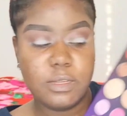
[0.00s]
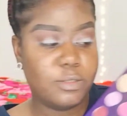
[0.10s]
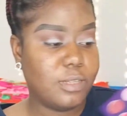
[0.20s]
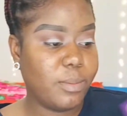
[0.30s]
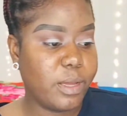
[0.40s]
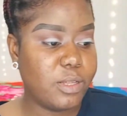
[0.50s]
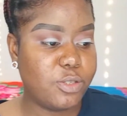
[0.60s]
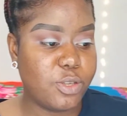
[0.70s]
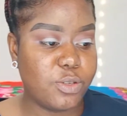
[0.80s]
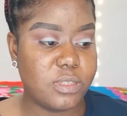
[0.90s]
So I'm going
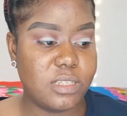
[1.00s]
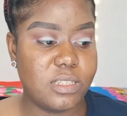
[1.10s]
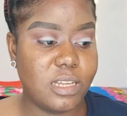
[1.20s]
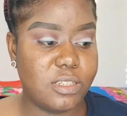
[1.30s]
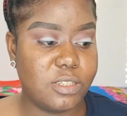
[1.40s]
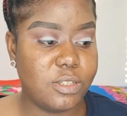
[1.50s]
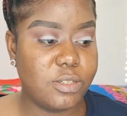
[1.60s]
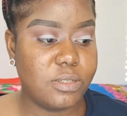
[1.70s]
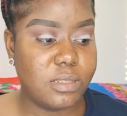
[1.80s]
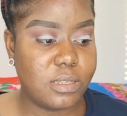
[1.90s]
to use this, and she
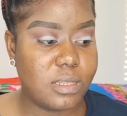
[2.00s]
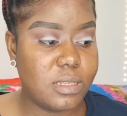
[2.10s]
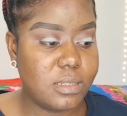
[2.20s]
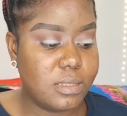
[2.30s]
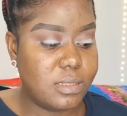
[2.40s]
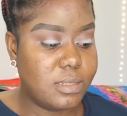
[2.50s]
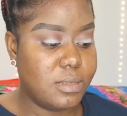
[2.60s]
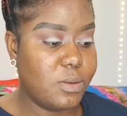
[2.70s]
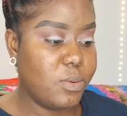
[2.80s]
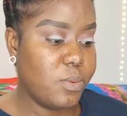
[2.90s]
used this,
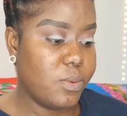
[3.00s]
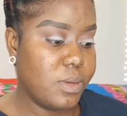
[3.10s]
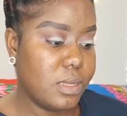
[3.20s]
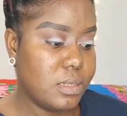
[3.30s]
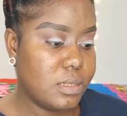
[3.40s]
wait,